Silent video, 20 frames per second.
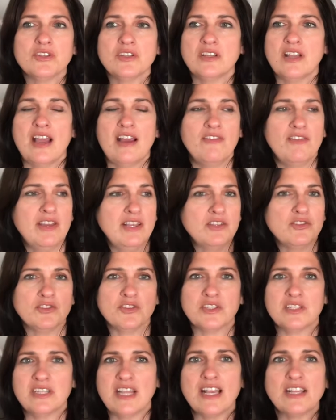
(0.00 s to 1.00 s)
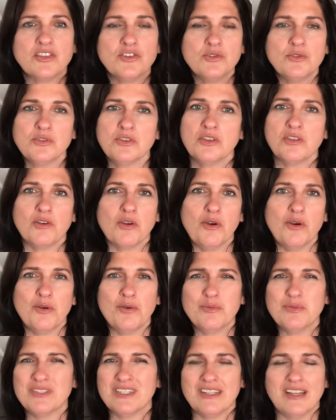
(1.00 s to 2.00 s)
and have angel statues in their
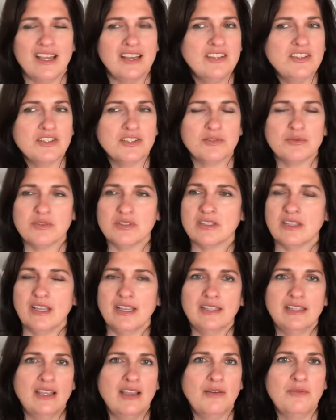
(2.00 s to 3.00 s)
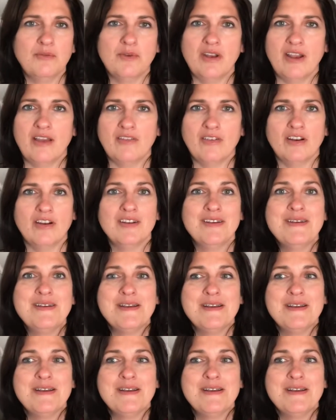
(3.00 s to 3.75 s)
homes. And I just was like, yeah, whatever.